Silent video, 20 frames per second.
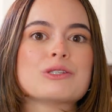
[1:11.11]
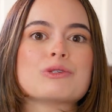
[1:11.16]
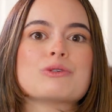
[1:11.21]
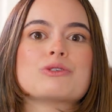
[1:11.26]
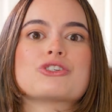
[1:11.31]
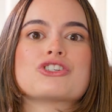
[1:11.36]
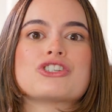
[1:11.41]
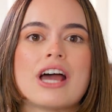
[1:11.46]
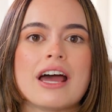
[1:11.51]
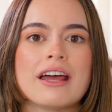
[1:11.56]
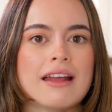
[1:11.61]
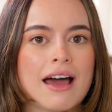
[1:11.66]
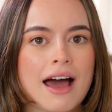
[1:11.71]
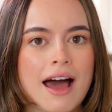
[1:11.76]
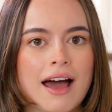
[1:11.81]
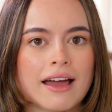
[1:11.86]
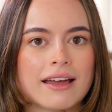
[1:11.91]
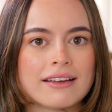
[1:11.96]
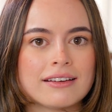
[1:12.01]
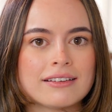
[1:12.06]
to
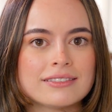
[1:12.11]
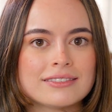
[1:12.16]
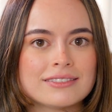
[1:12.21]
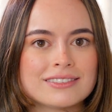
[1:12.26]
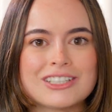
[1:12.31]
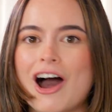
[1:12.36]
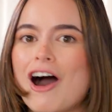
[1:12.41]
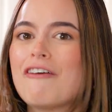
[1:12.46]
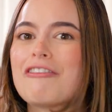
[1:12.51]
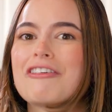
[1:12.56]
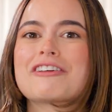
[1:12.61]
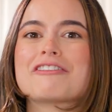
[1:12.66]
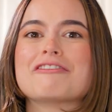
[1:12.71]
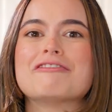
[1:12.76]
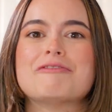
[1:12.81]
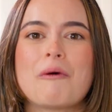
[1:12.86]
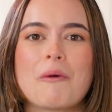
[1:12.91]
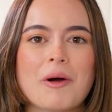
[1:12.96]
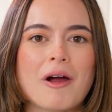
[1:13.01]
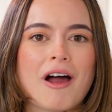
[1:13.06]
Shanghai, covering
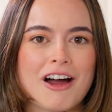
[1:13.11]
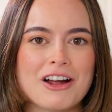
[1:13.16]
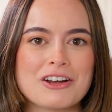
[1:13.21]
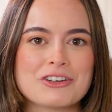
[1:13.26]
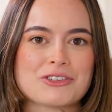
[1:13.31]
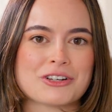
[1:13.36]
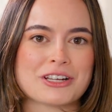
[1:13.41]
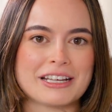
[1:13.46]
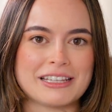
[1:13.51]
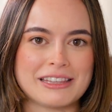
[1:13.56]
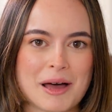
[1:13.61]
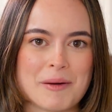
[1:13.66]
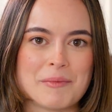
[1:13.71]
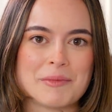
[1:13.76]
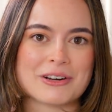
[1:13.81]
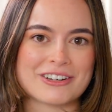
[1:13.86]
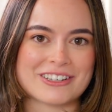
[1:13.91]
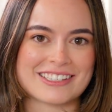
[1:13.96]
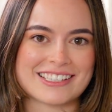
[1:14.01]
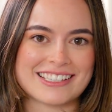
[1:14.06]
400
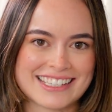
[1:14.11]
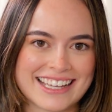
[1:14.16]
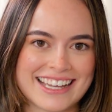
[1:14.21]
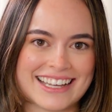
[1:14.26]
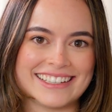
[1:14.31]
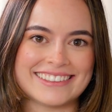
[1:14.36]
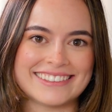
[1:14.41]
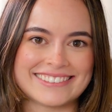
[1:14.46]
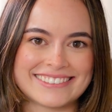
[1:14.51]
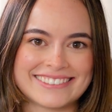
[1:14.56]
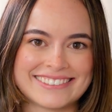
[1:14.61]
kilometers a day.